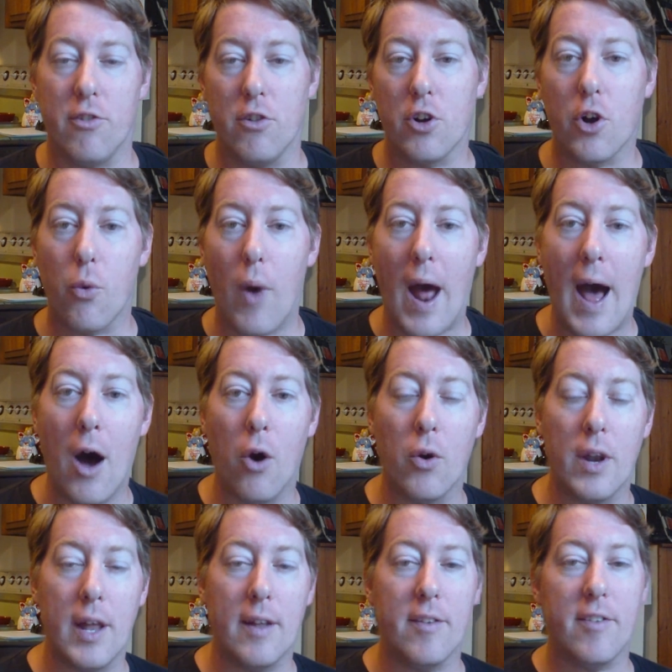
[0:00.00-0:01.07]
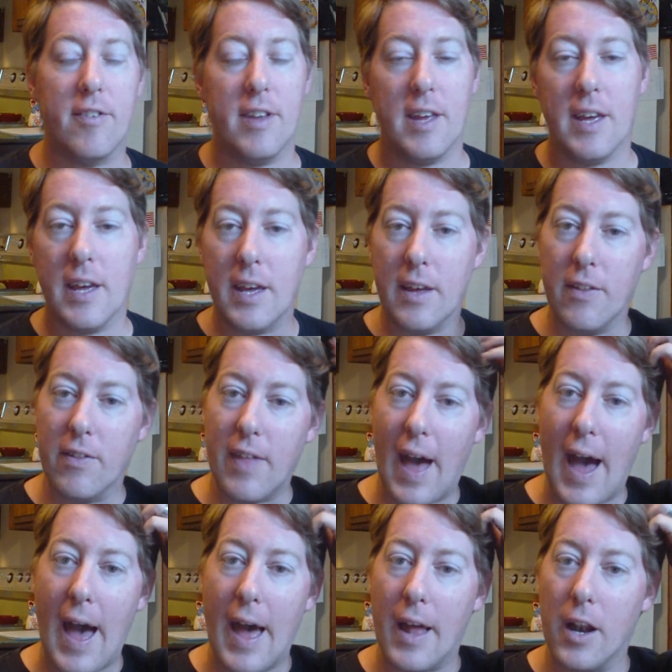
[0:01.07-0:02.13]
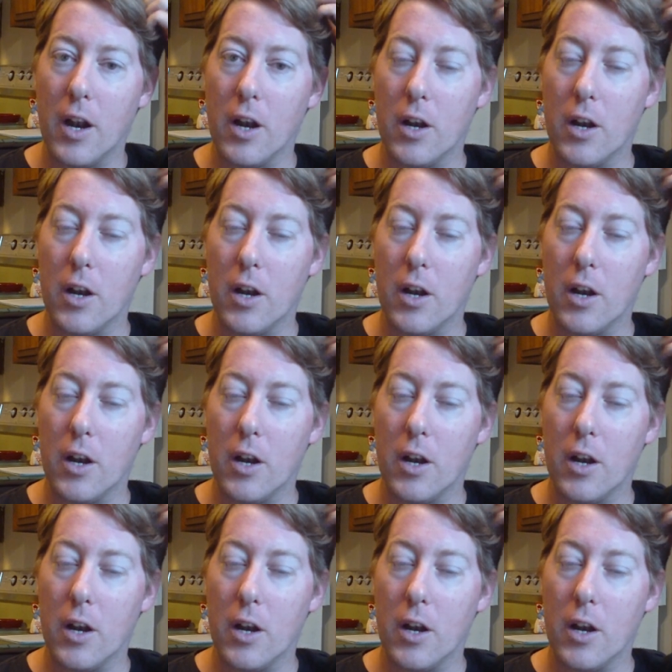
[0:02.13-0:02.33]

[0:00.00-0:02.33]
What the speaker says: look around and see that,